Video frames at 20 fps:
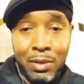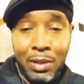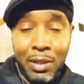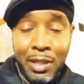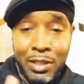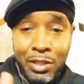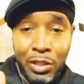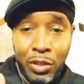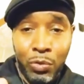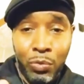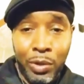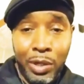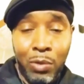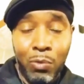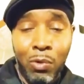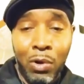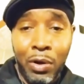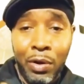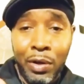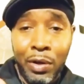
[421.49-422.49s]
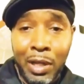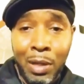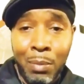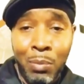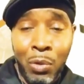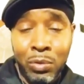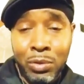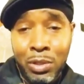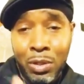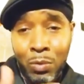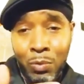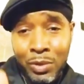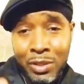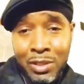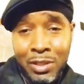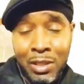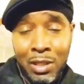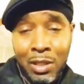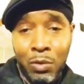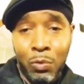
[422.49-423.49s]
It's a Greek word, emoto, which is
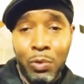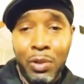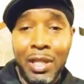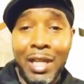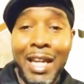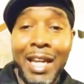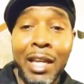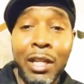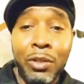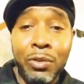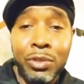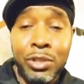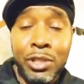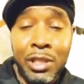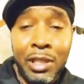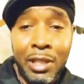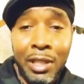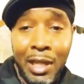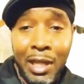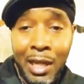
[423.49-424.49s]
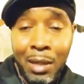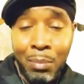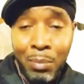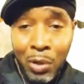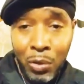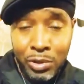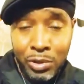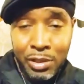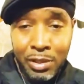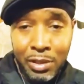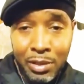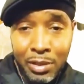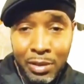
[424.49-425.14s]
dealing with energy and motion.